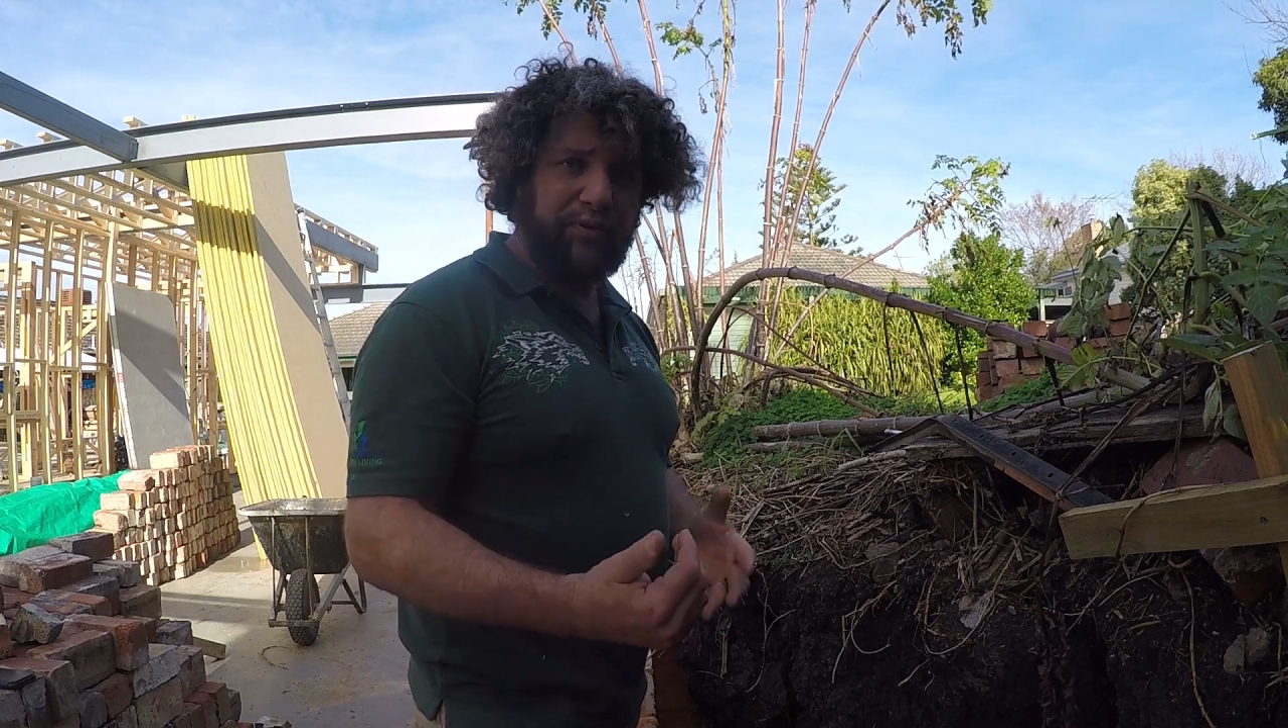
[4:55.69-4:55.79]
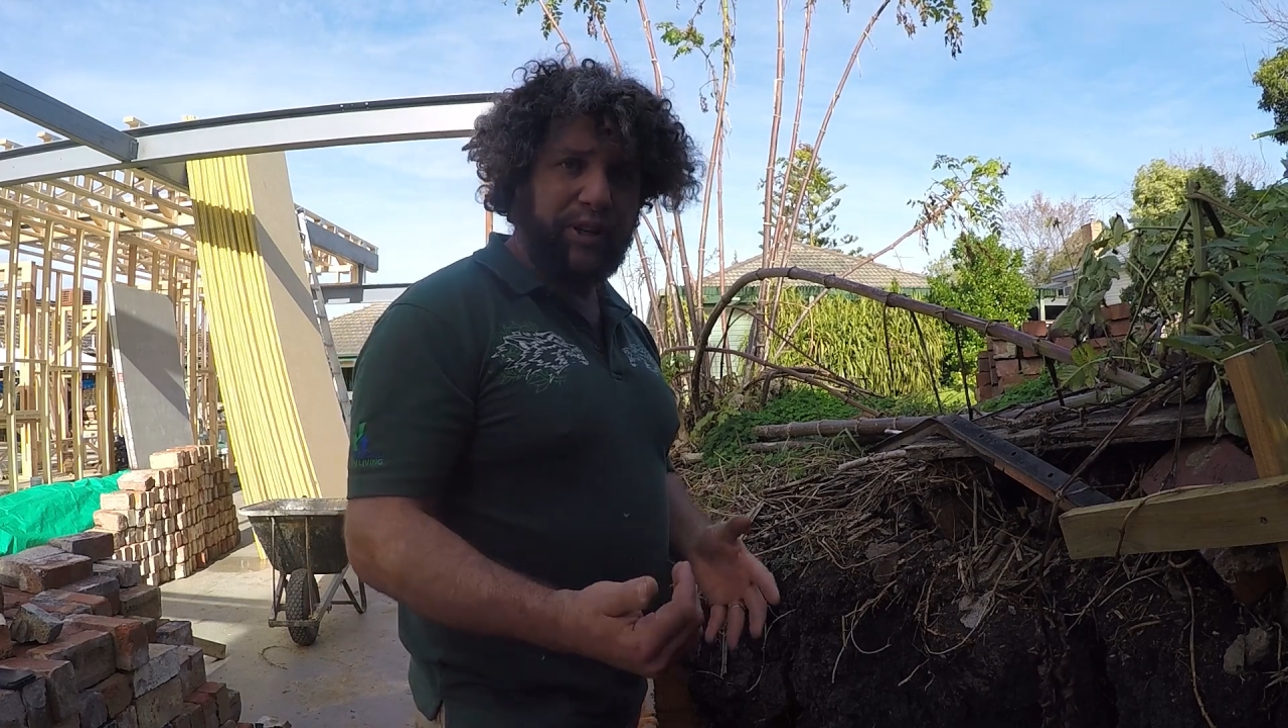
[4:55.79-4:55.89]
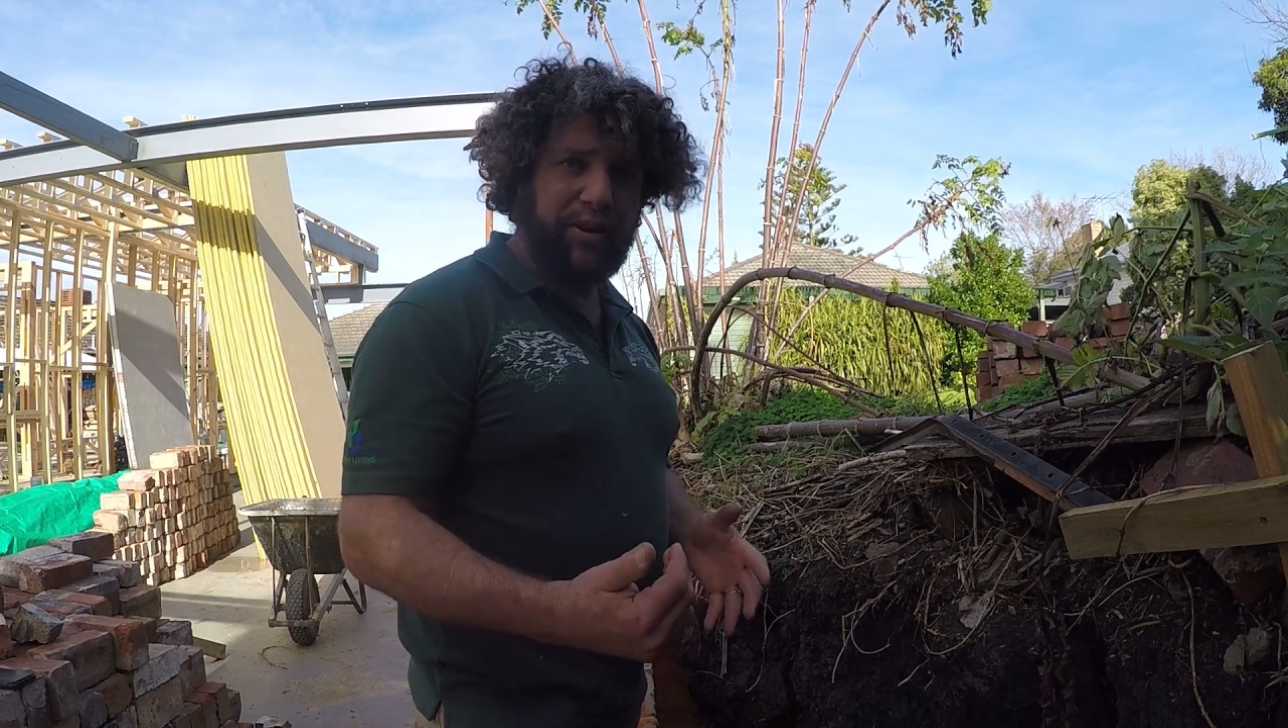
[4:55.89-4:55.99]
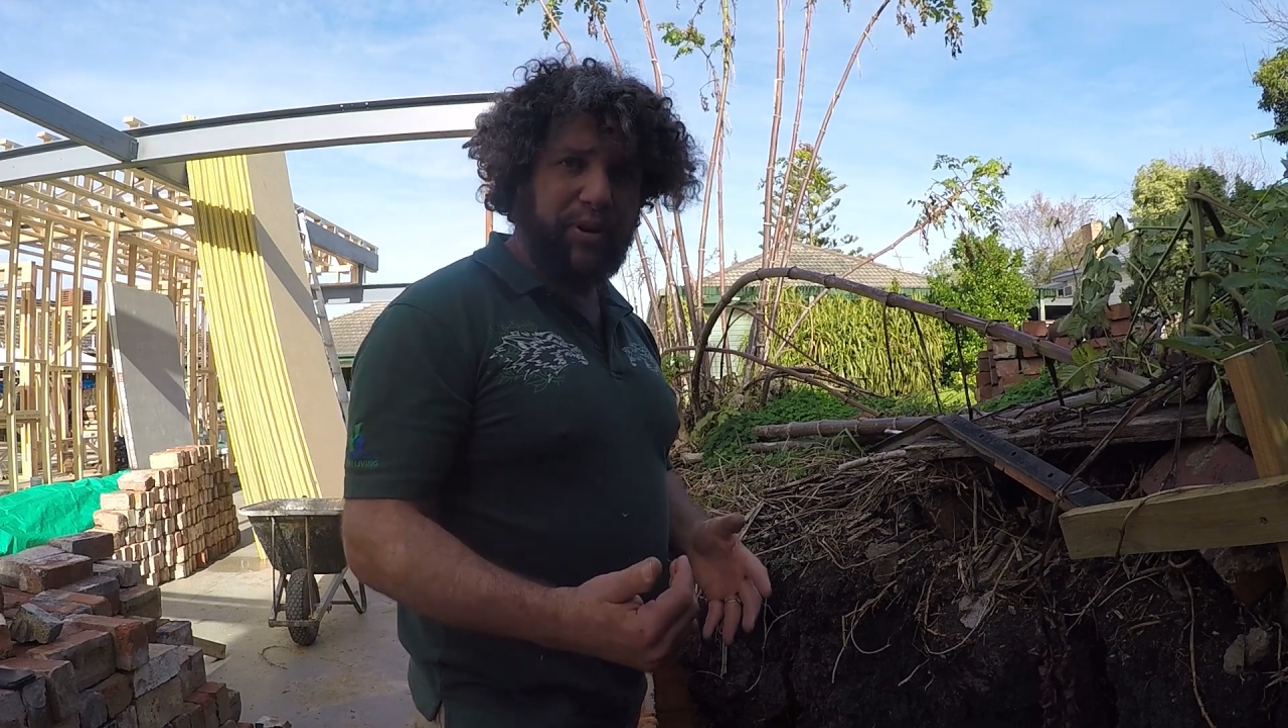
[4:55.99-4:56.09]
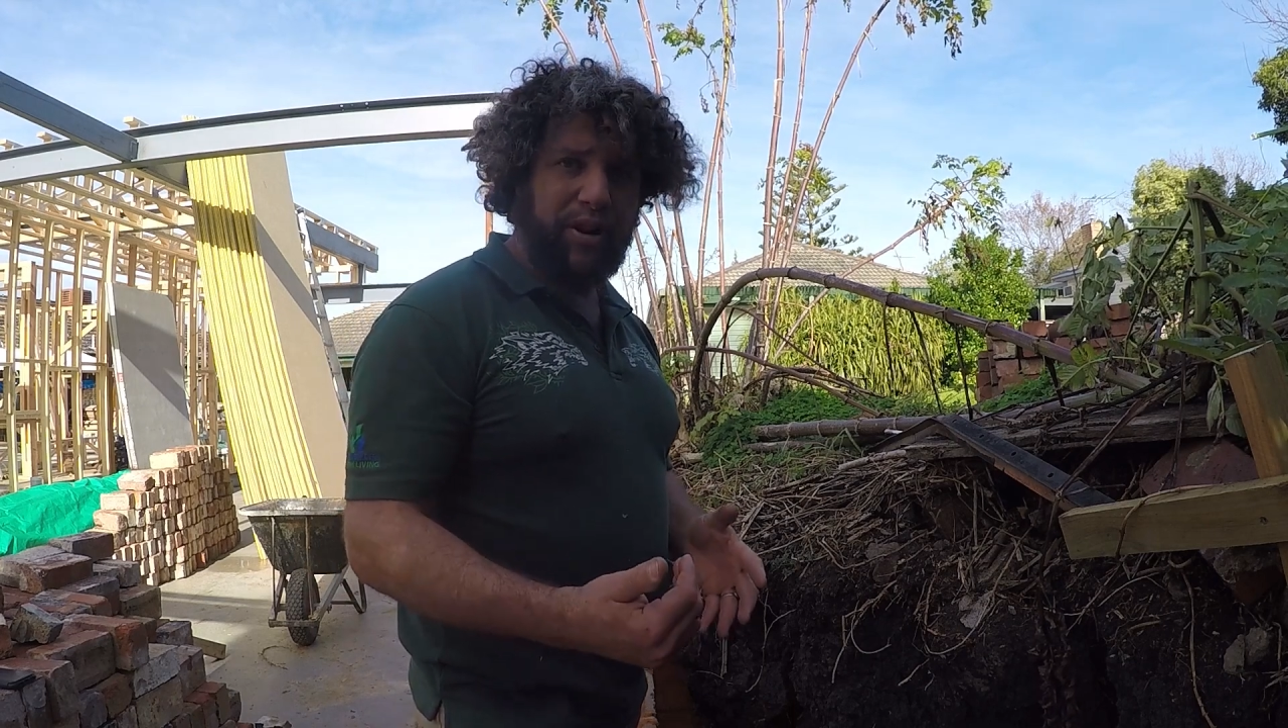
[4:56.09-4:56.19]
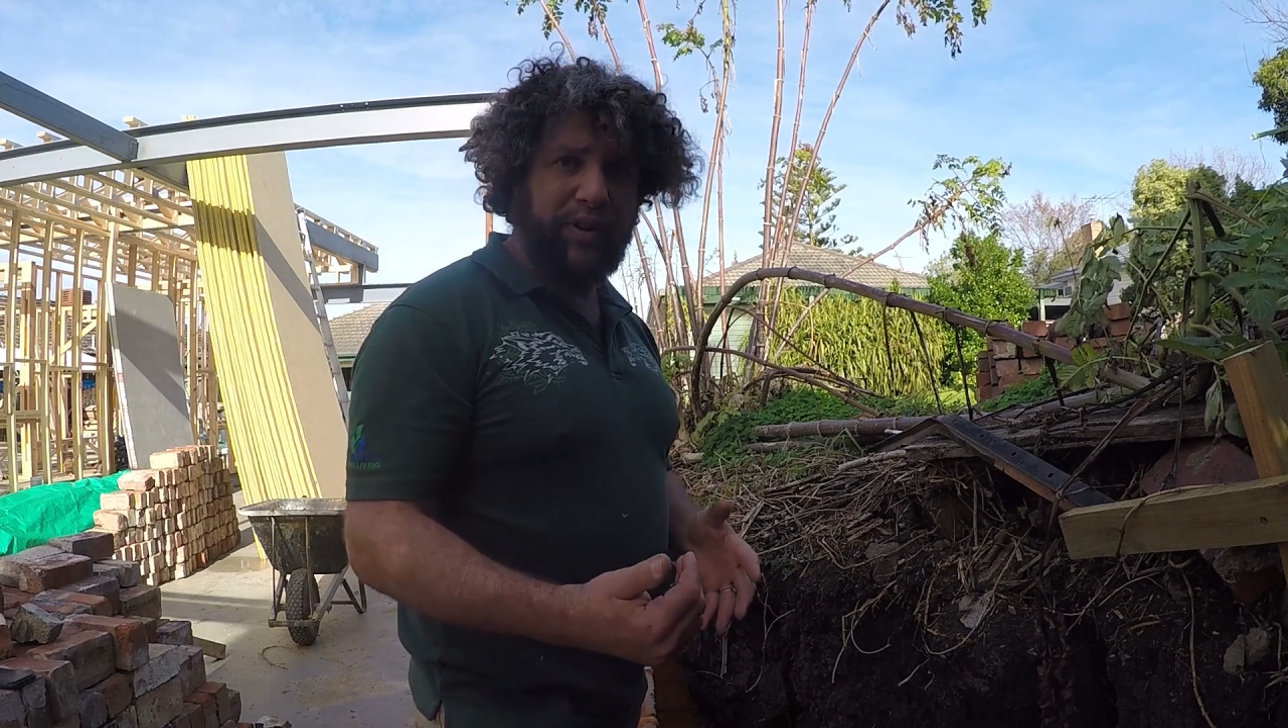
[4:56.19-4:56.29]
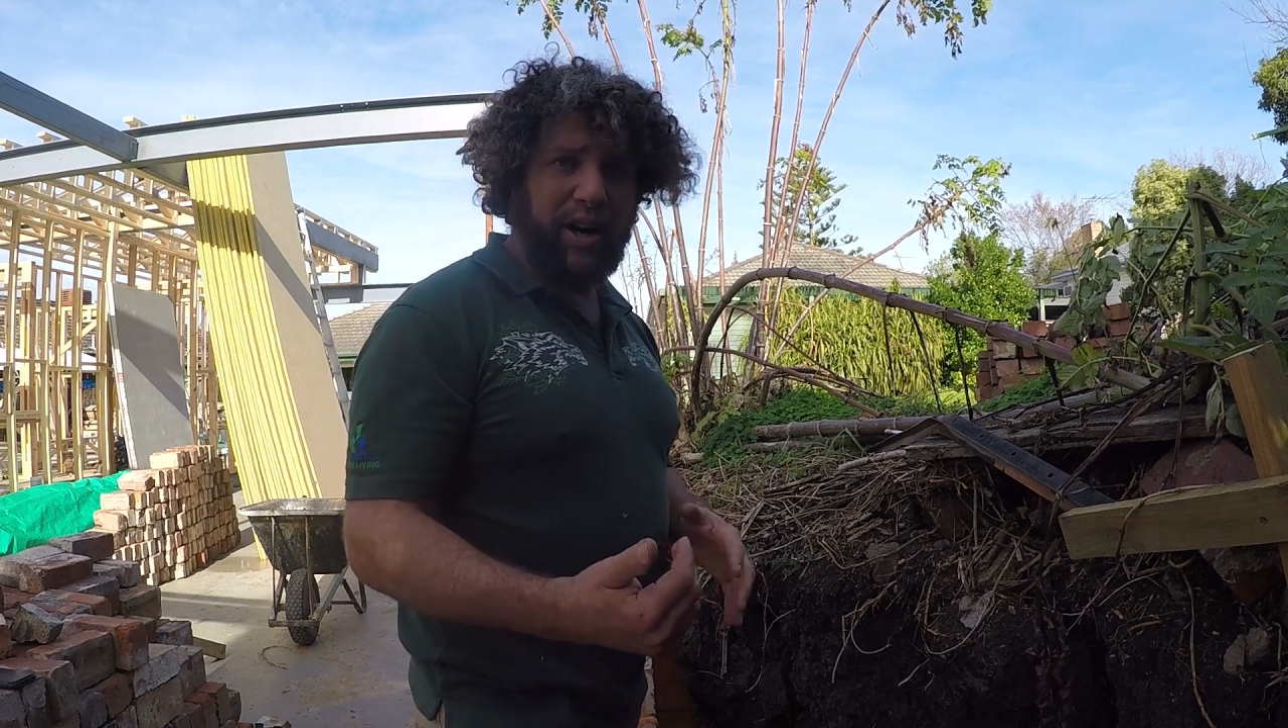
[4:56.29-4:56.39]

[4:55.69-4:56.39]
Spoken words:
flick them over.